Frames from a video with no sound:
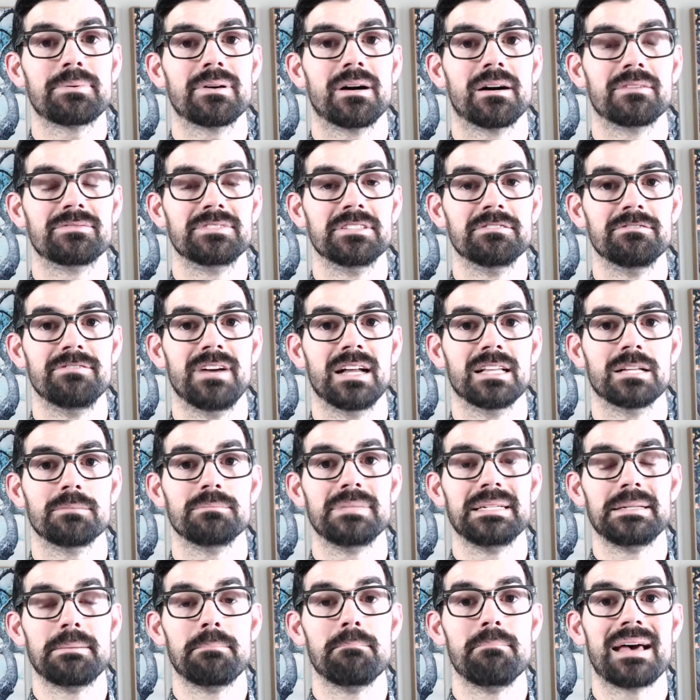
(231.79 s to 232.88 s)
of
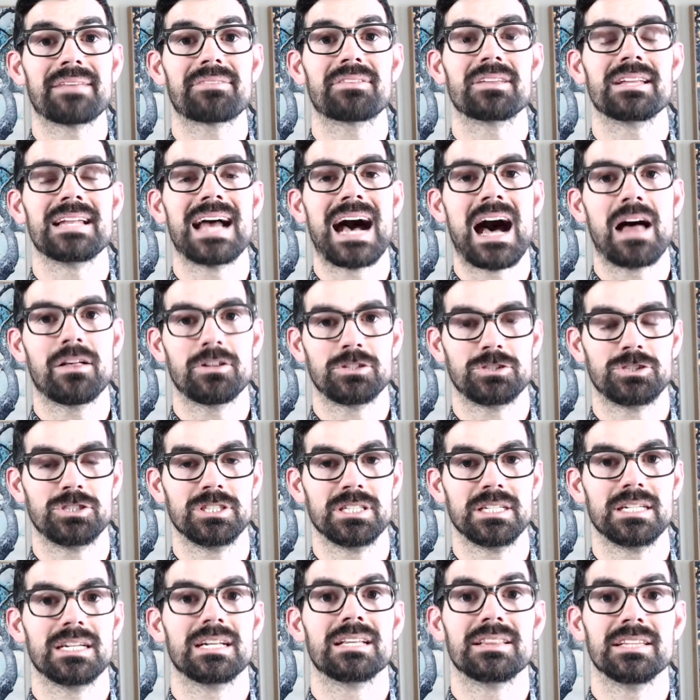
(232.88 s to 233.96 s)
development
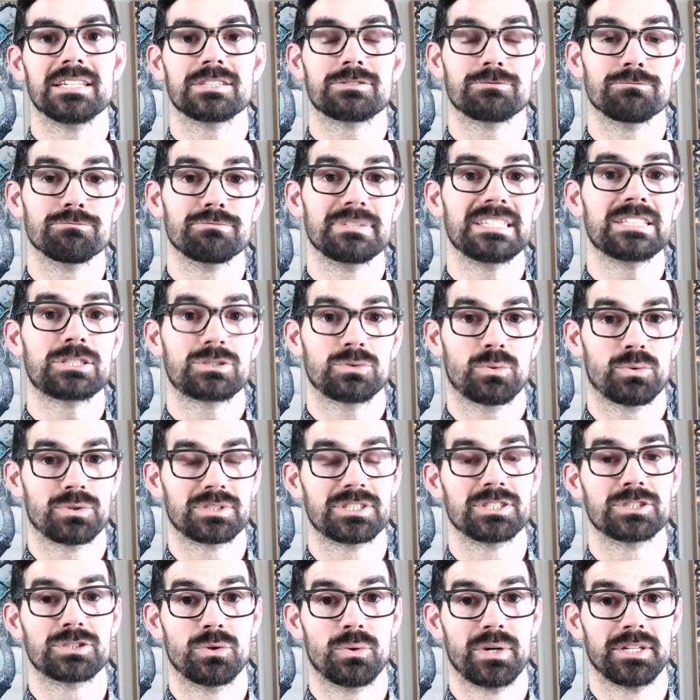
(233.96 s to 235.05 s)
methodology this resource
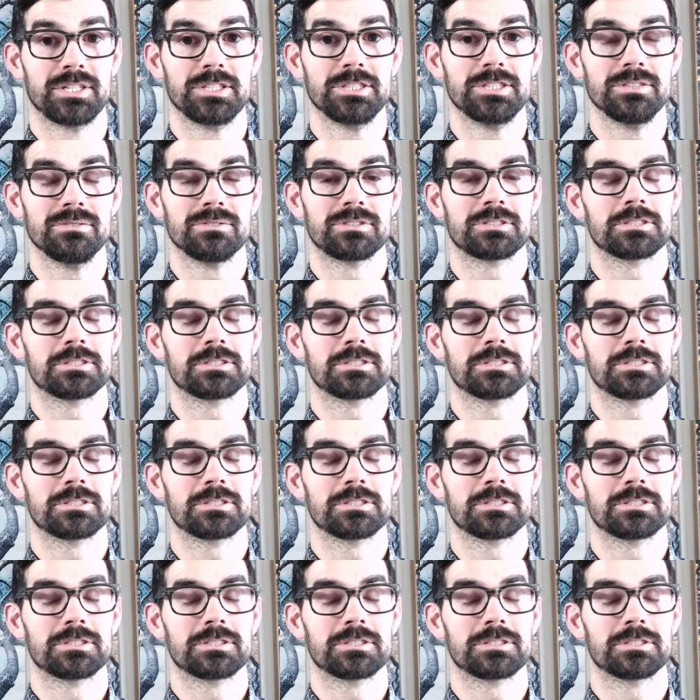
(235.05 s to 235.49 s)
is going to use.